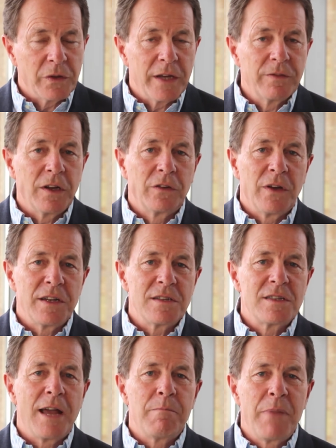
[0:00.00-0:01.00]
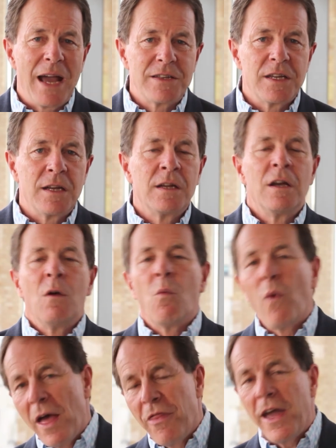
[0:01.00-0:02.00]
They've got to understand better
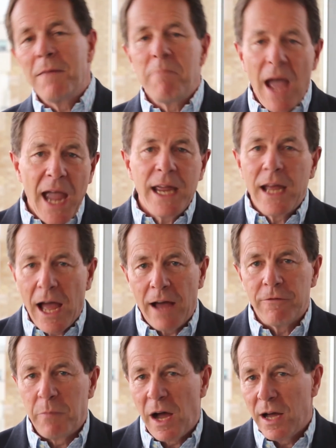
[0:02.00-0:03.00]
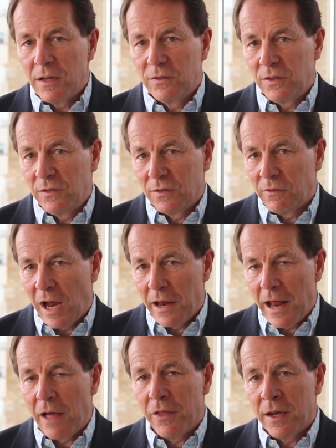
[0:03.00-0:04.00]
where they may have biases
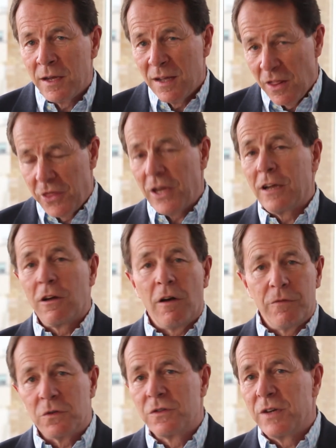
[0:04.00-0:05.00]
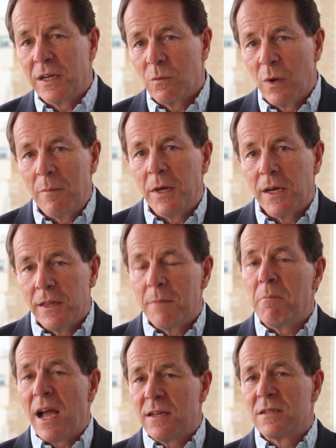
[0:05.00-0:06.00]
around how they think of or treat women and the
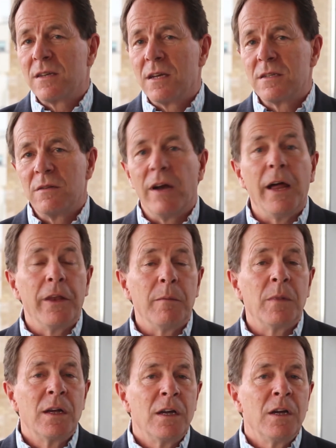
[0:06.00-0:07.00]
mindsets around them.